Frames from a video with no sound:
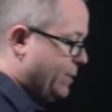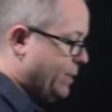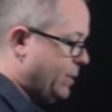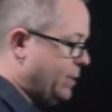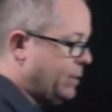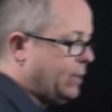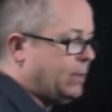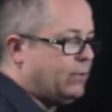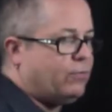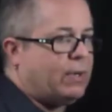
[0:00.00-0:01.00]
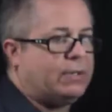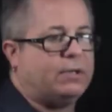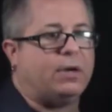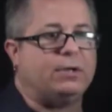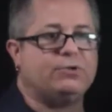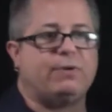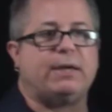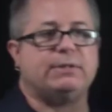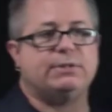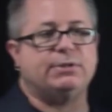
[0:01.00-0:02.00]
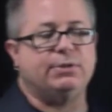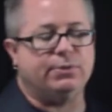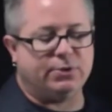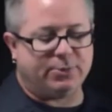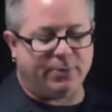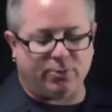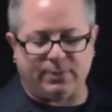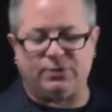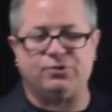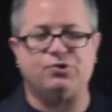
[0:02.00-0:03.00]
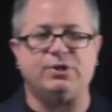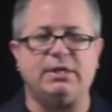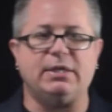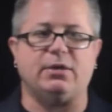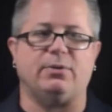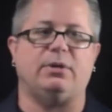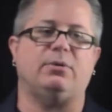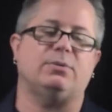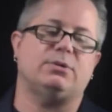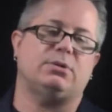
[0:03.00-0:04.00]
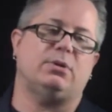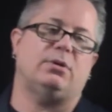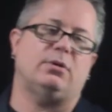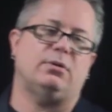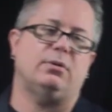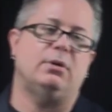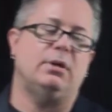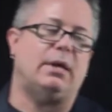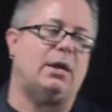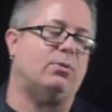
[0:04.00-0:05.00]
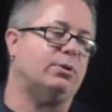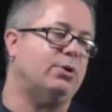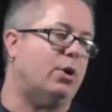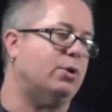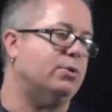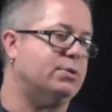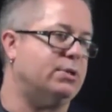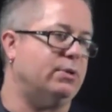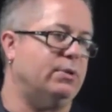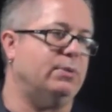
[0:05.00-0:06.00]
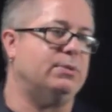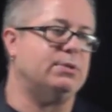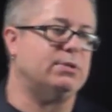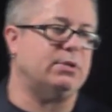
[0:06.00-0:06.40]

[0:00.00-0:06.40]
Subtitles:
and in direct contrast to Spearman's G theory, there was Howard Gardner's theory, which has